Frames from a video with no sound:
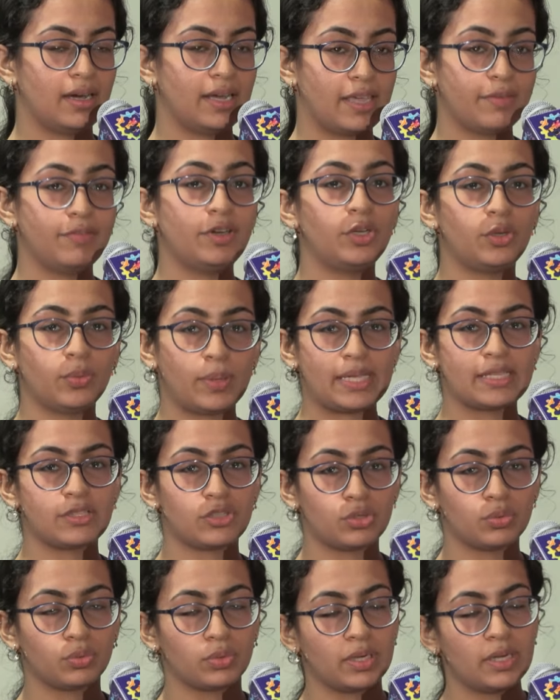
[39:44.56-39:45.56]
given to each
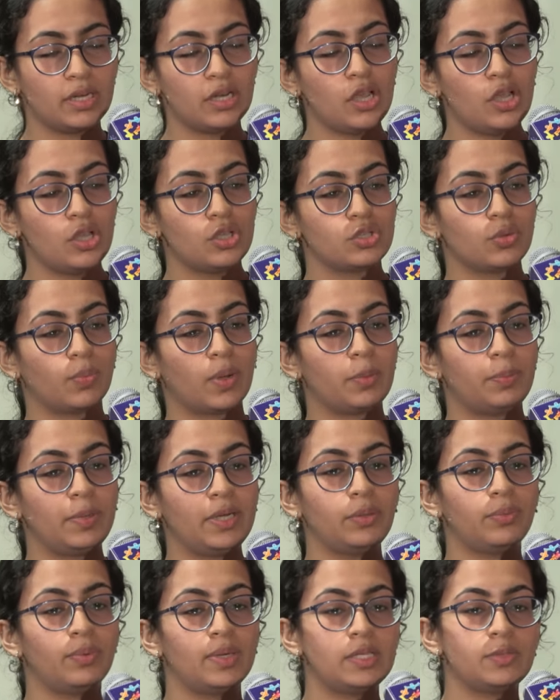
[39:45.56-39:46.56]
student, so what we
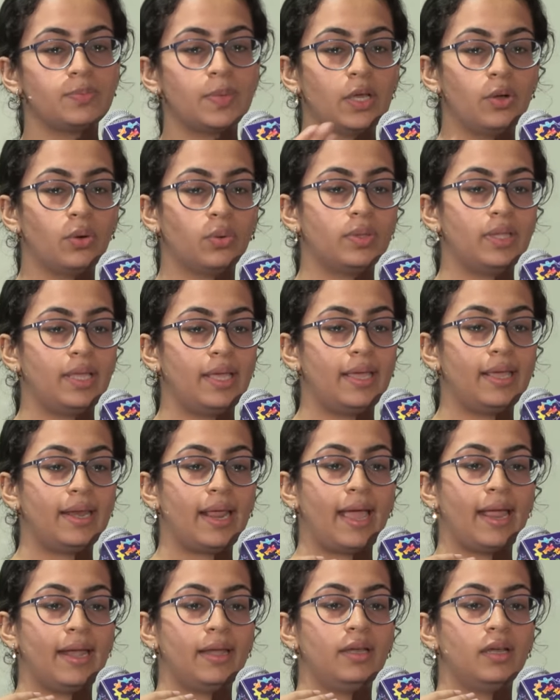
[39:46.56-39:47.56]
do is we go there
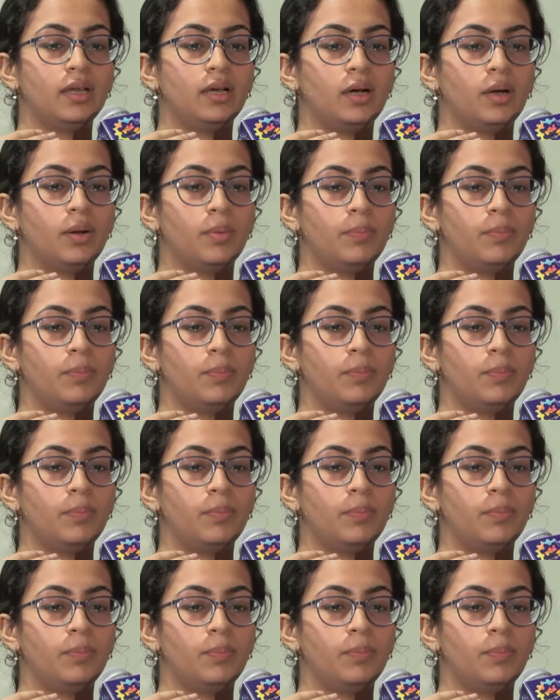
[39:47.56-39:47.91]
and